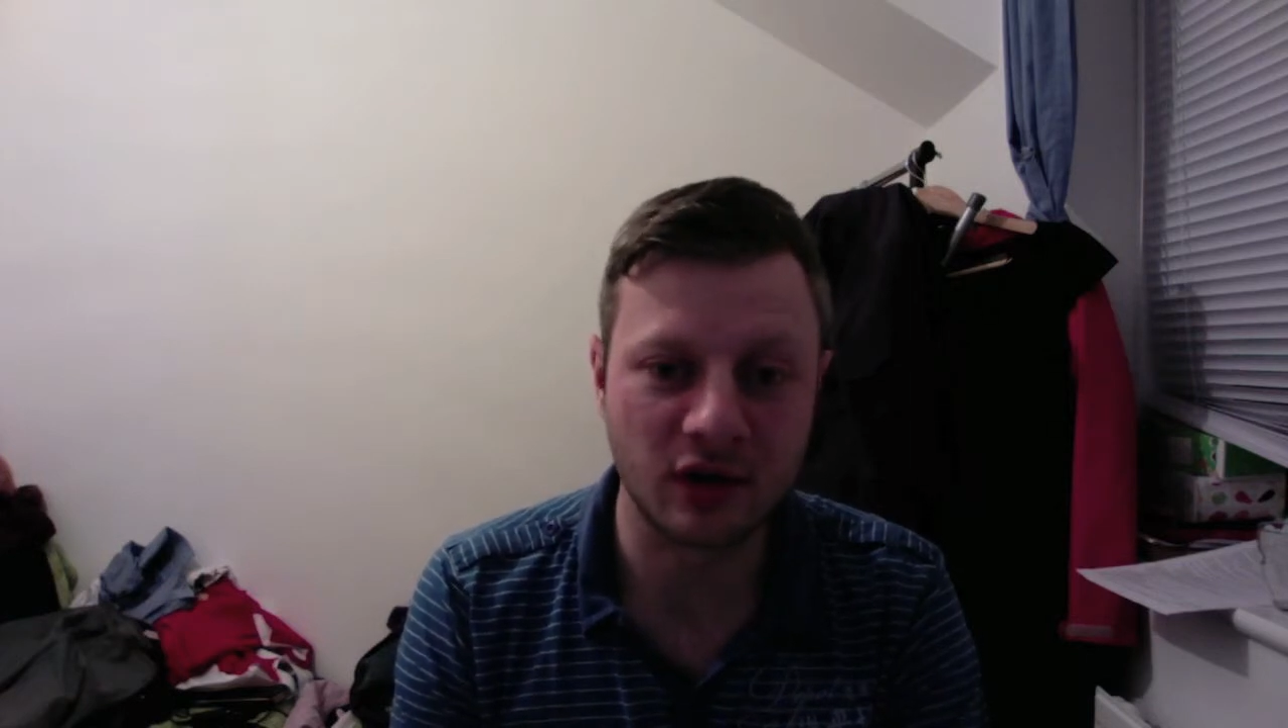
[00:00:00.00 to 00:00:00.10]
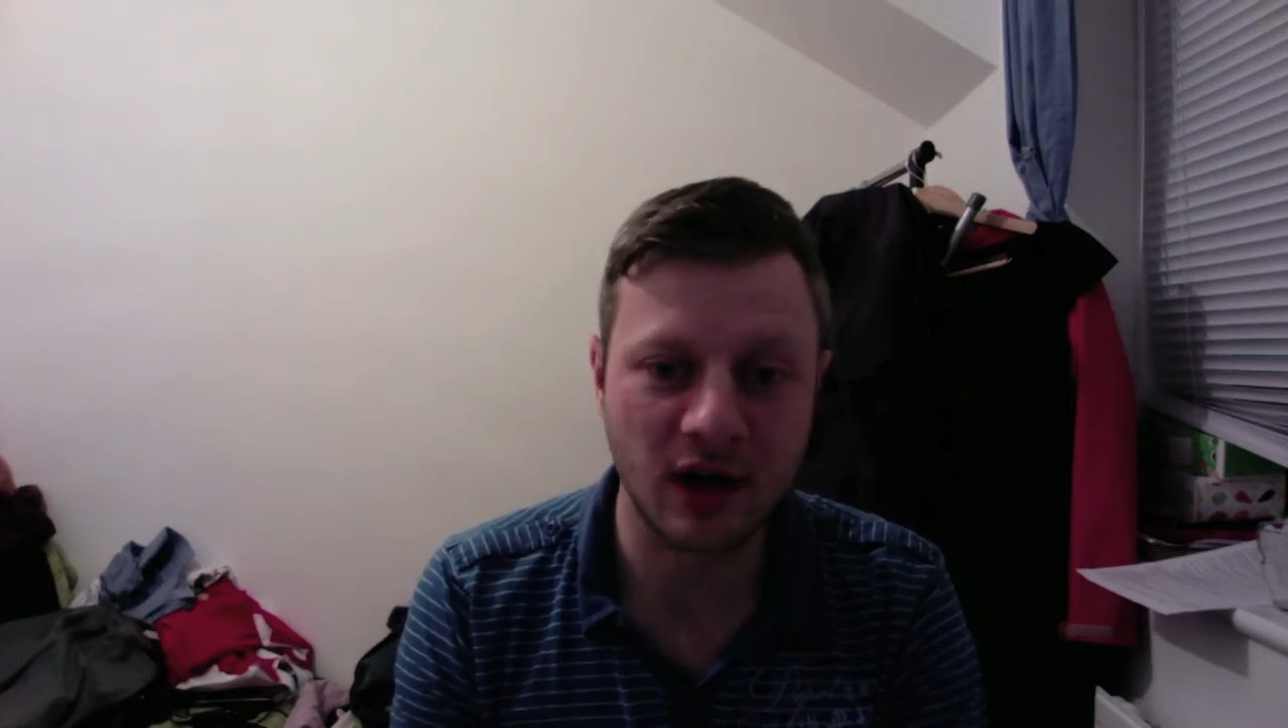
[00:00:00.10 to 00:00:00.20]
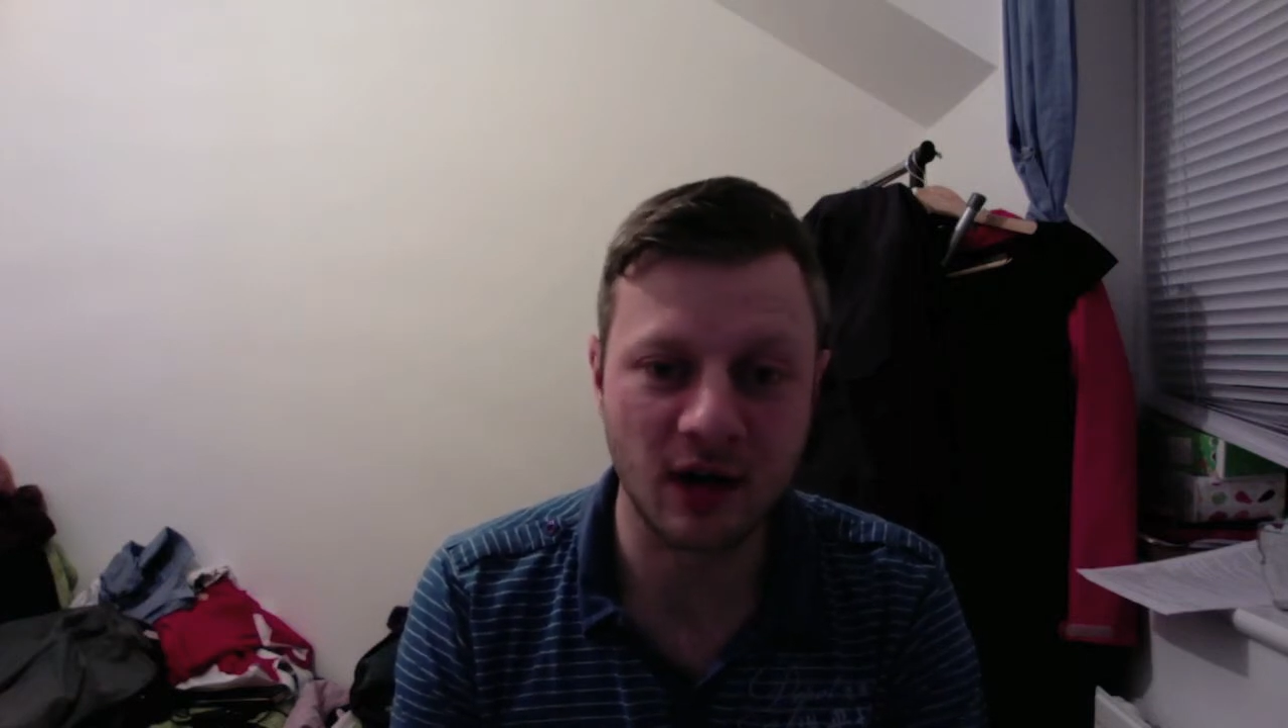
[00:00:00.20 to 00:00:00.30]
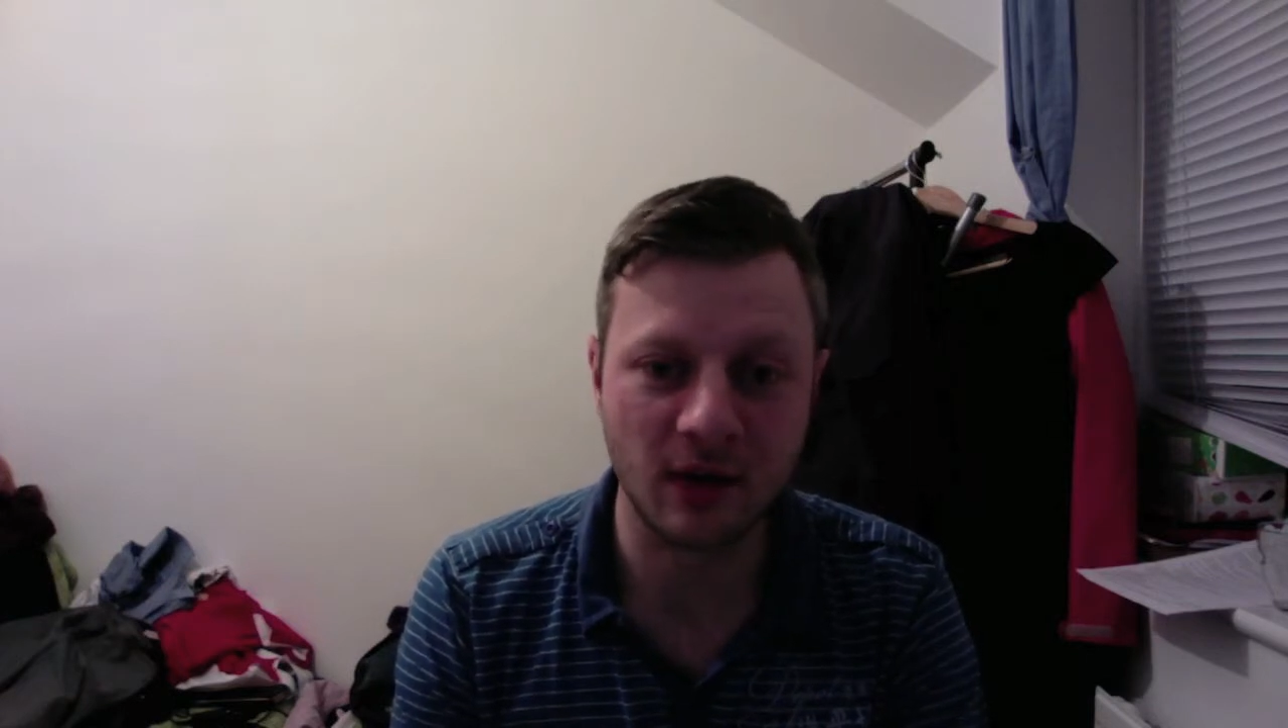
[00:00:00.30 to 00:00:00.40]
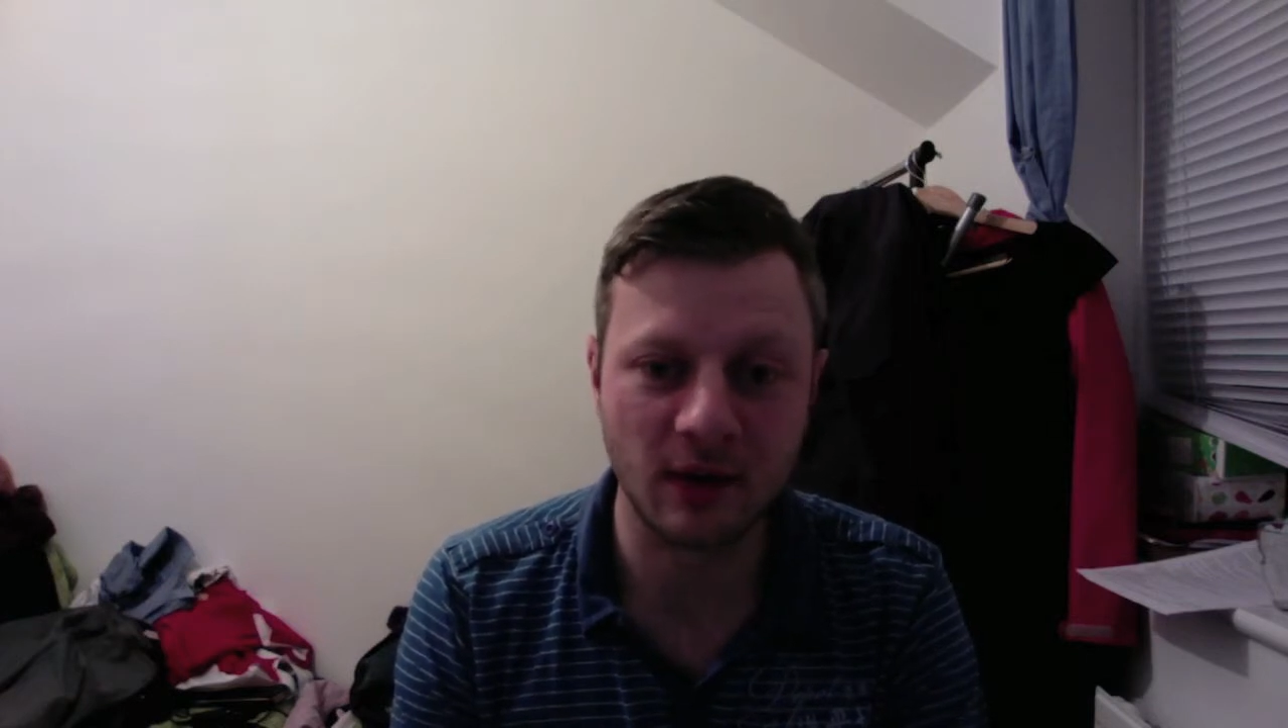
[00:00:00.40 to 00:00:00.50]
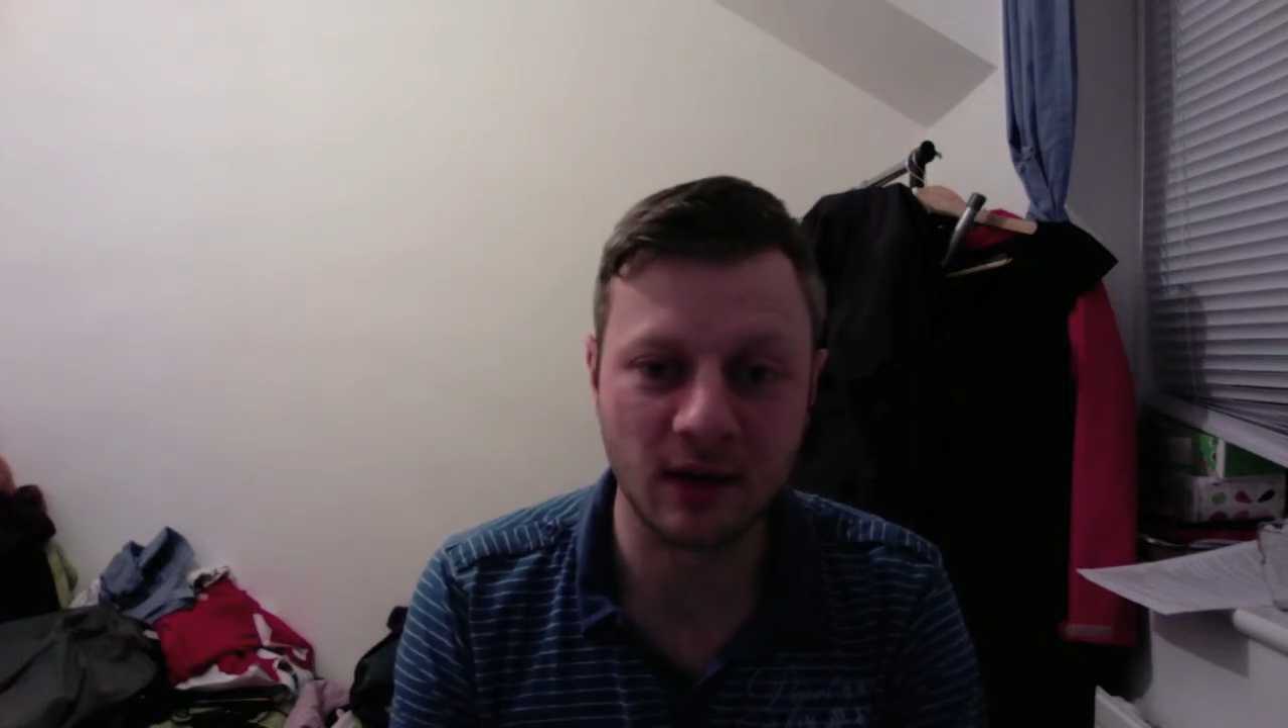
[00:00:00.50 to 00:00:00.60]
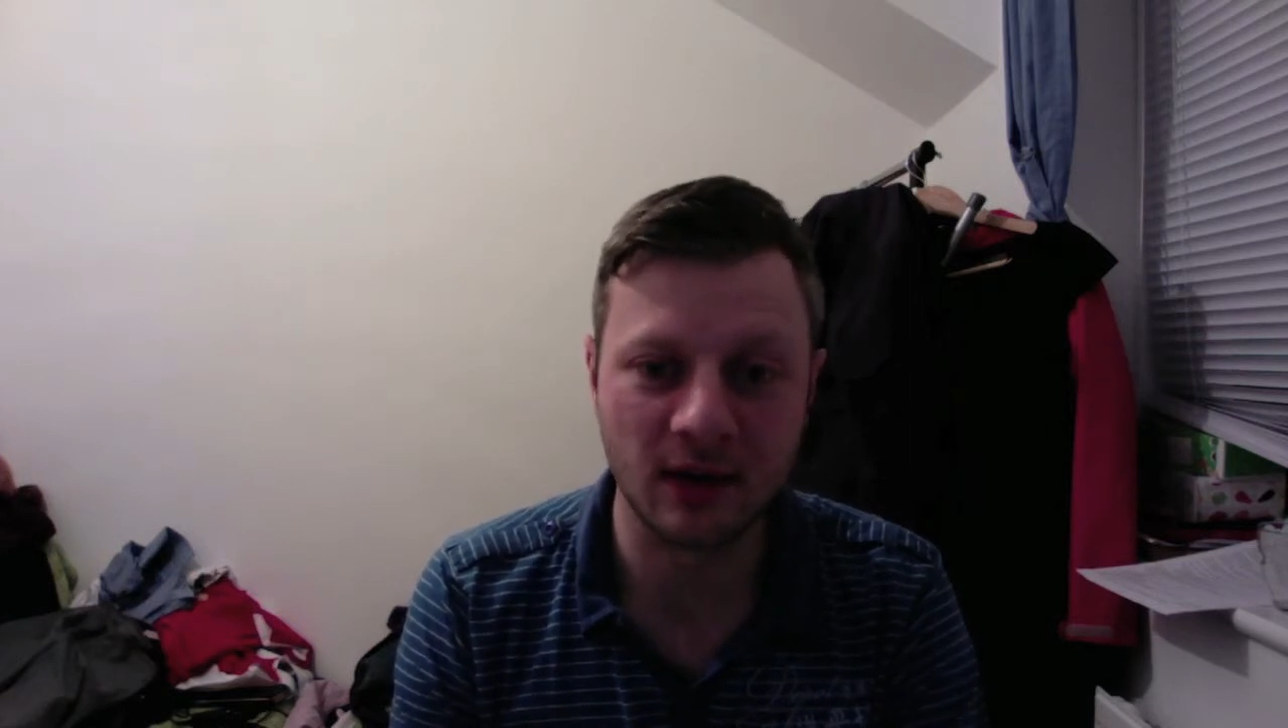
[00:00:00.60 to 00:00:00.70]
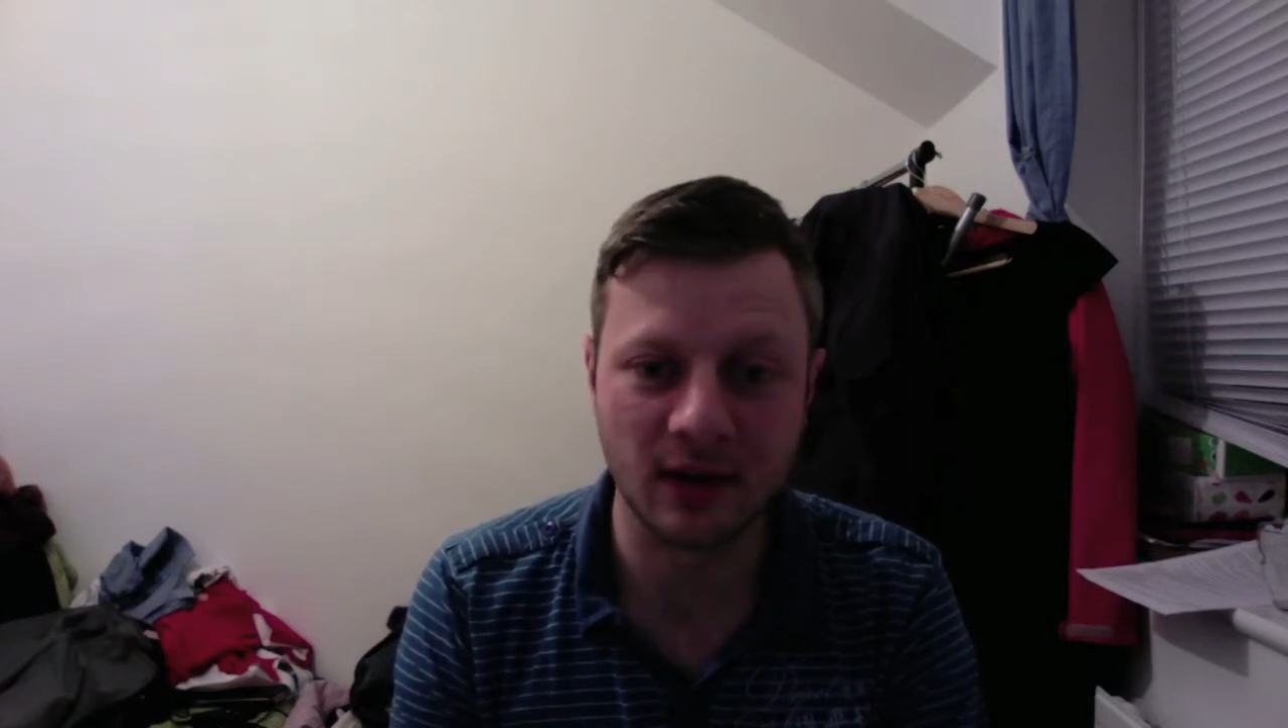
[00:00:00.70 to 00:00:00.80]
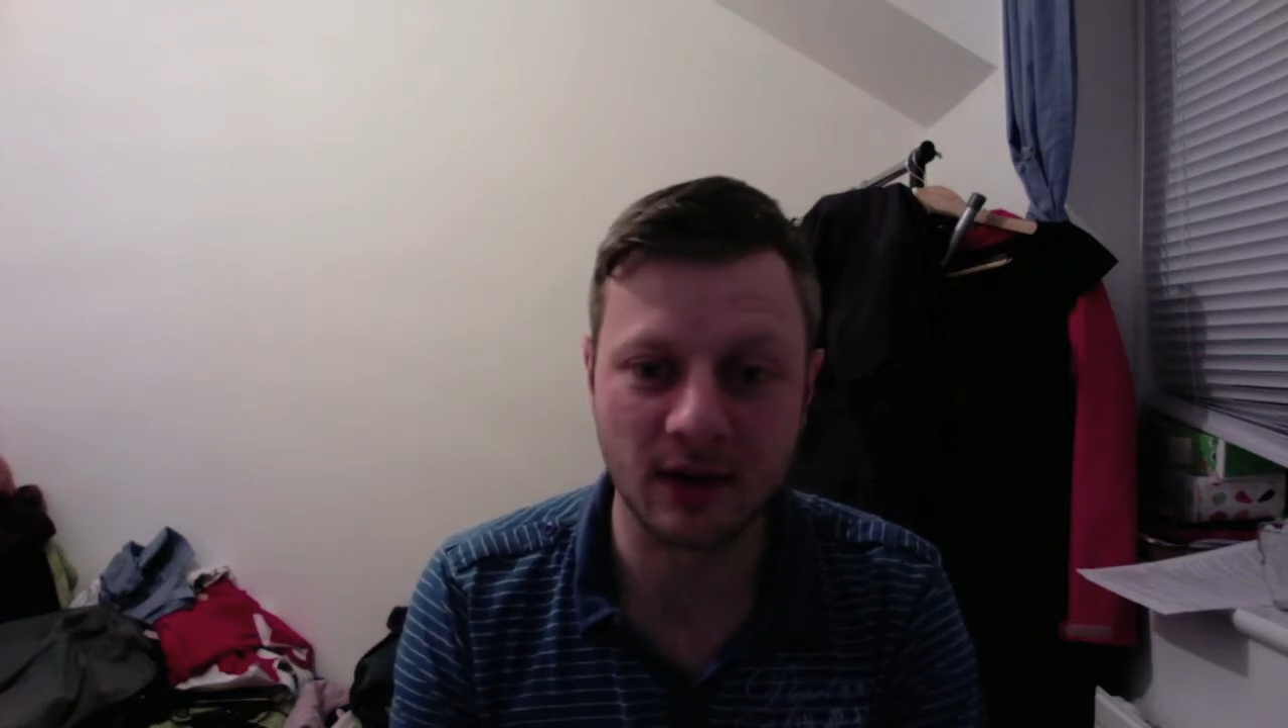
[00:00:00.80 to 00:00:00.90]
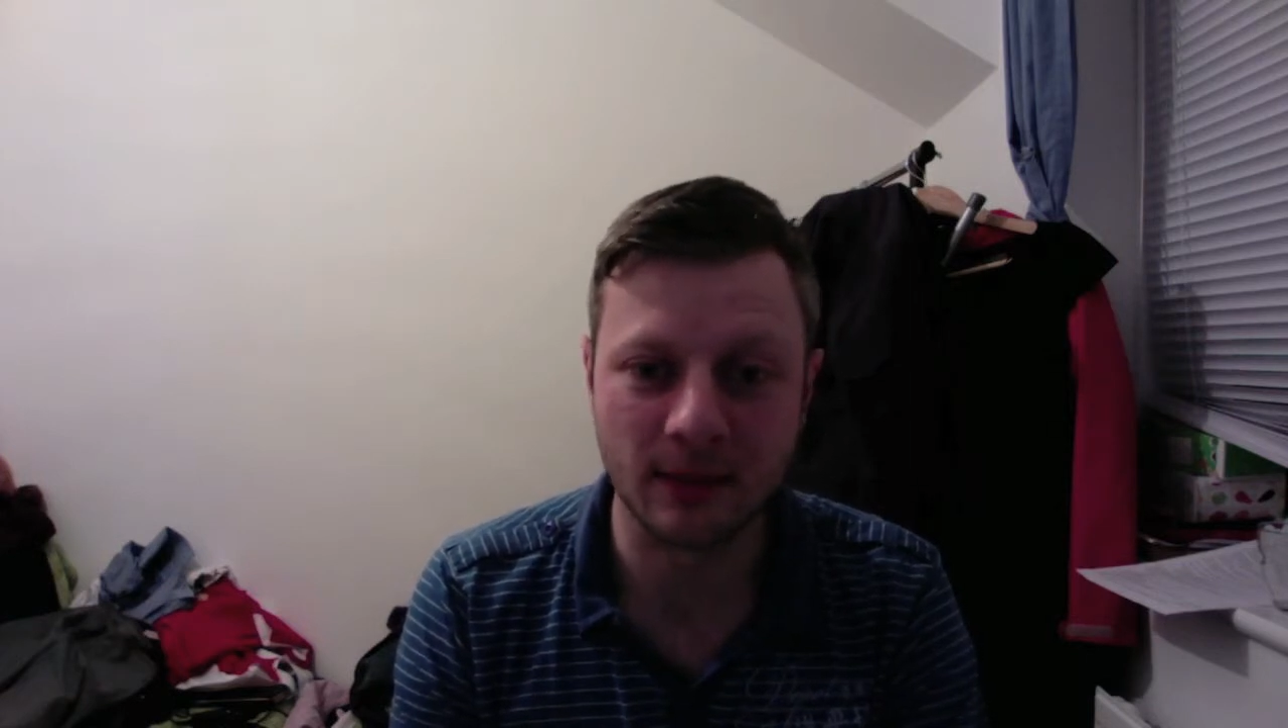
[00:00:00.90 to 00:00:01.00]

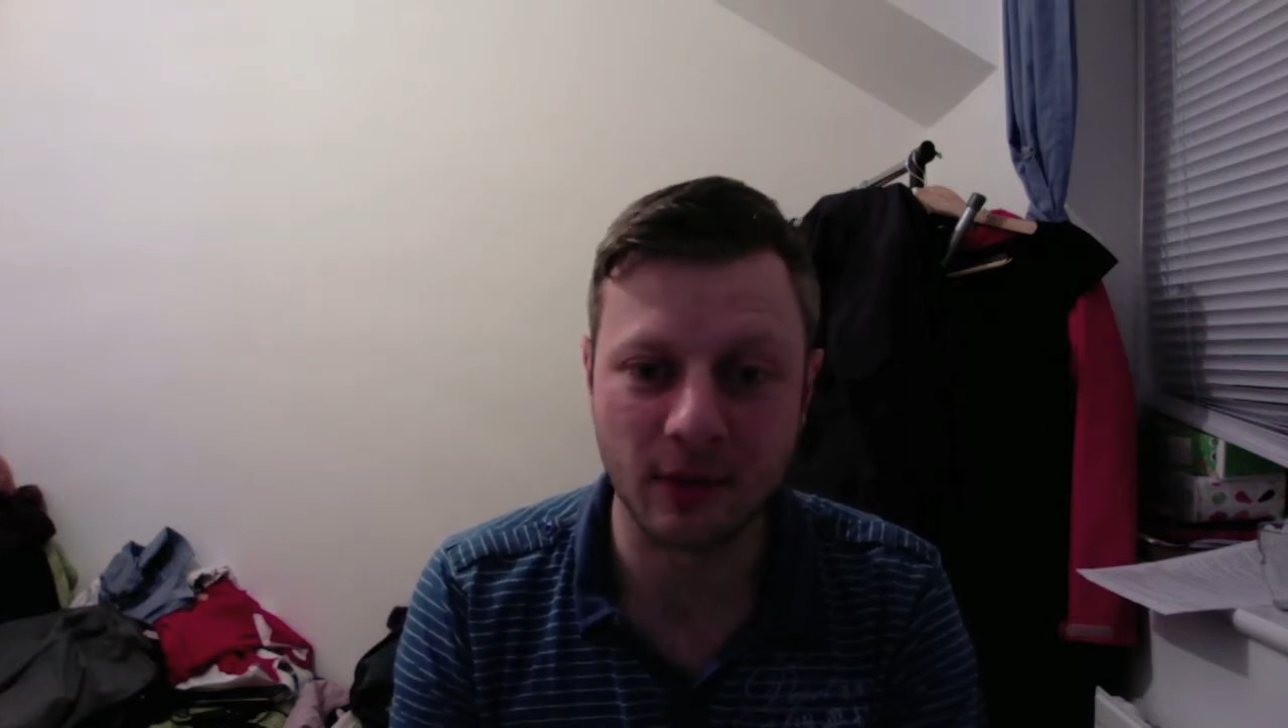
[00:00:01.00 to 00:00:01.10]
now,